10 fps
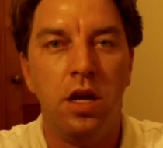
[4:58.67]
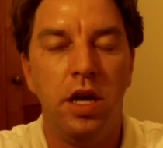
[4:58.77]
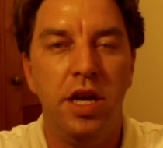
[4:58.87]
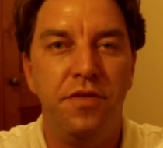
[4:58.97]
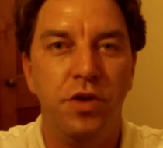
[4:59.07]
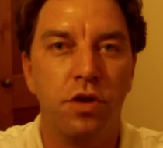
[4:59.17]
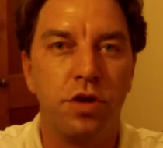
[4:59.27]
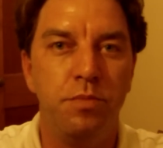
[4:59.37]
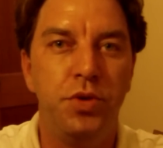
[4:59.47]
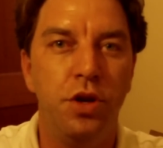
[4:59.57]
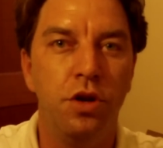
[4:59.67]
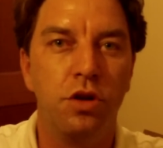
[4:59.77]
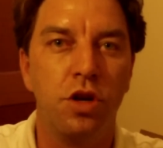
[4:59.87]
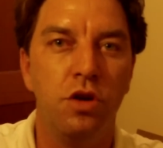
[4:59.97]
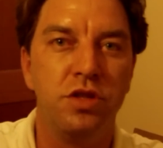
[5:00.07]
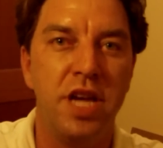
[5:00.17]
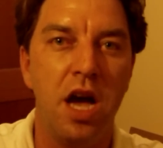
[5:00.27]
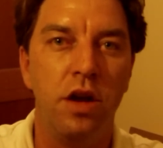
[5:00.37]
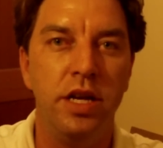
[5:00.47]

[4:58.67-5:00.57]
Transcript: if your computer goes down,